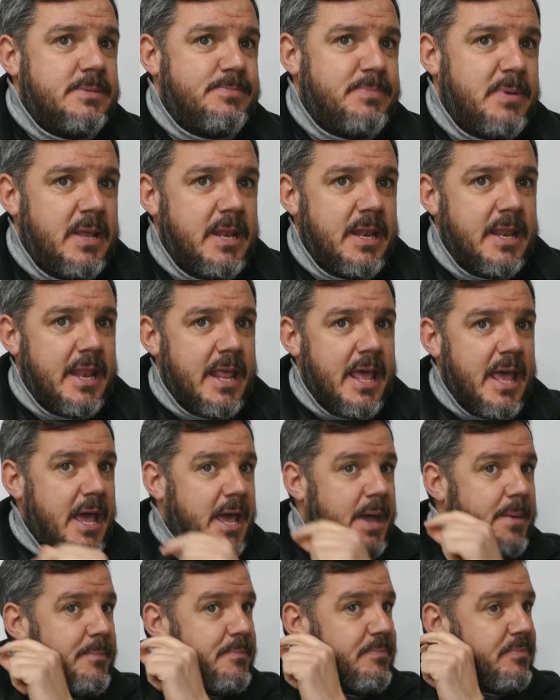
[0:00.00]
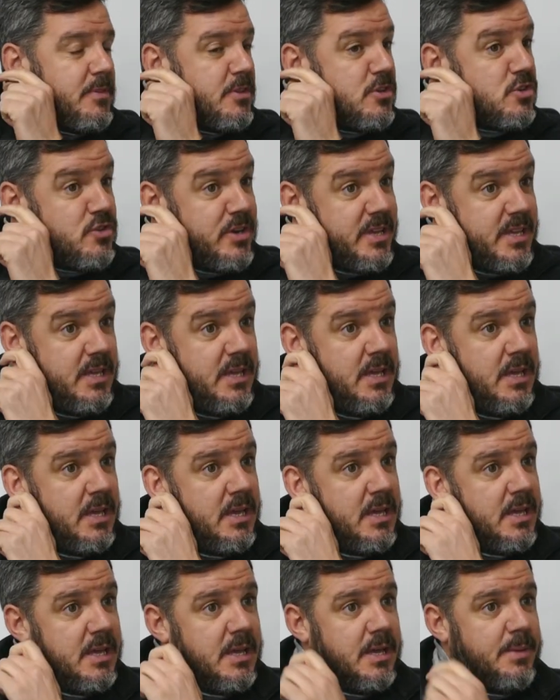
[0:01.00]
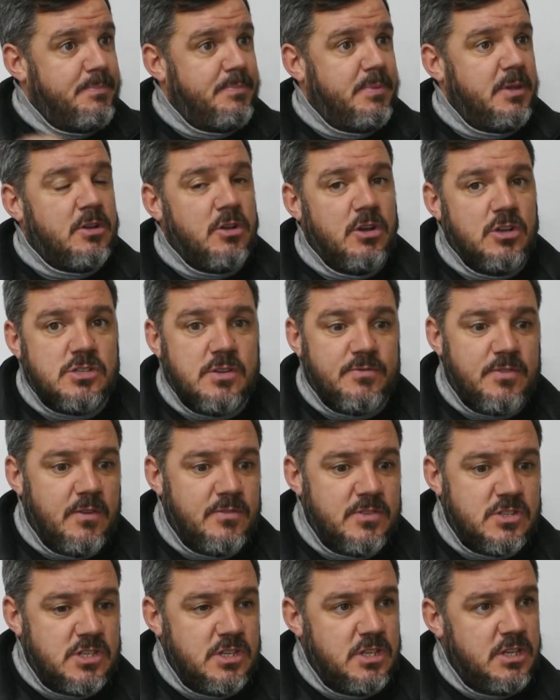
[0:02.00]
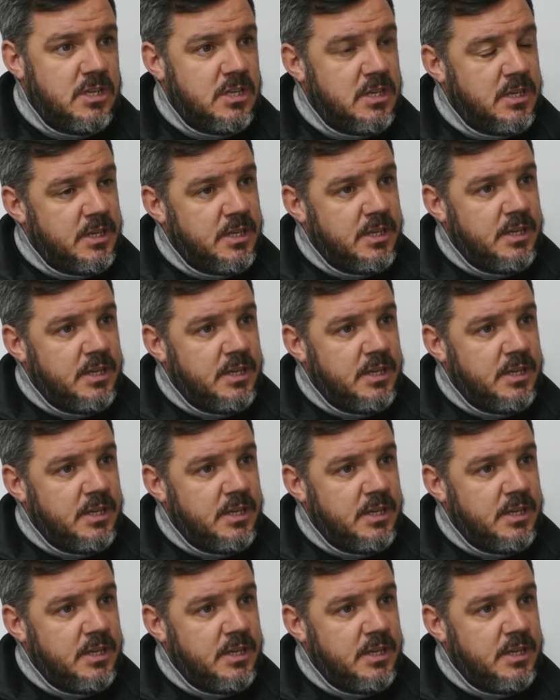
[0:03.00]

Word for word: been um, tricky because of obviously you